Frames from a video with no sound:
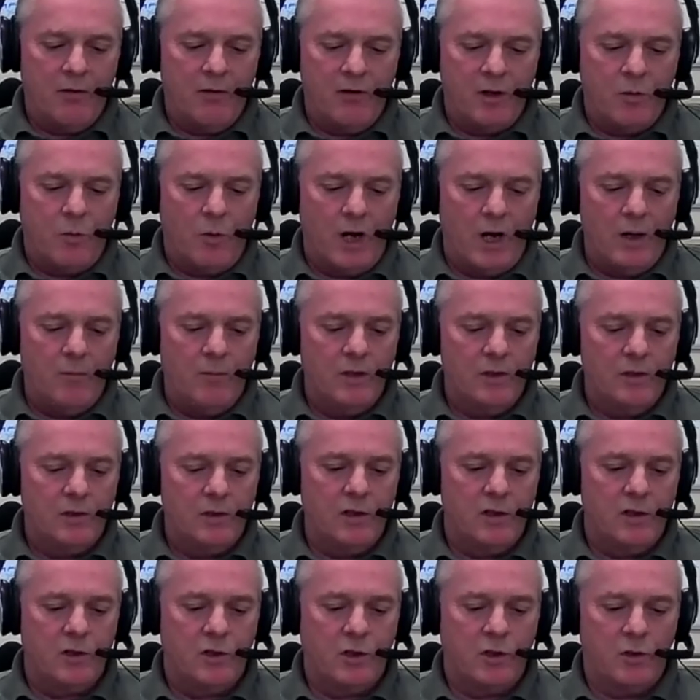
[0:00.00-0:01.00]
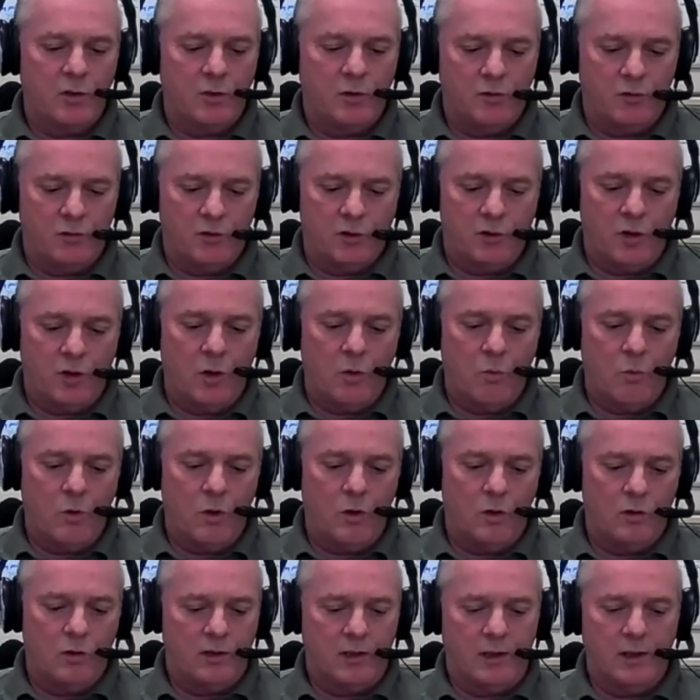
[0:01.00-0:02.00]
requirement to store
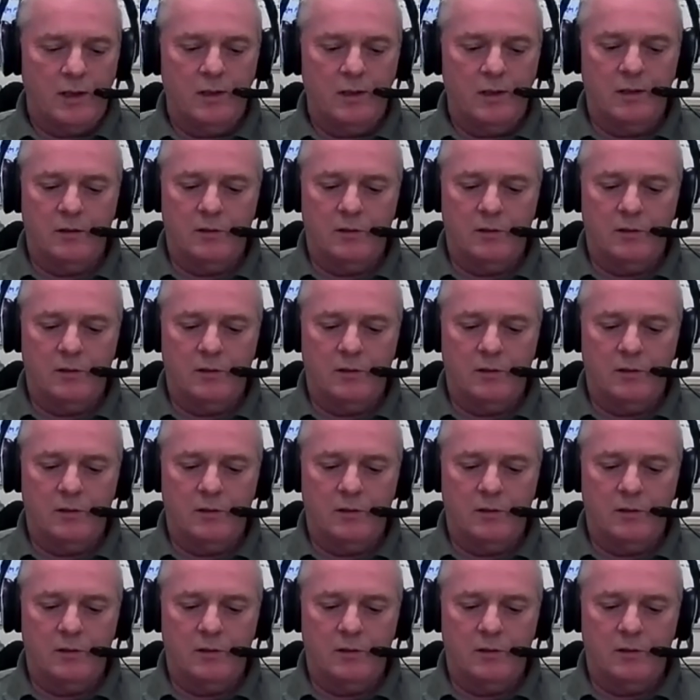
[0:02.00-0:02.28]
water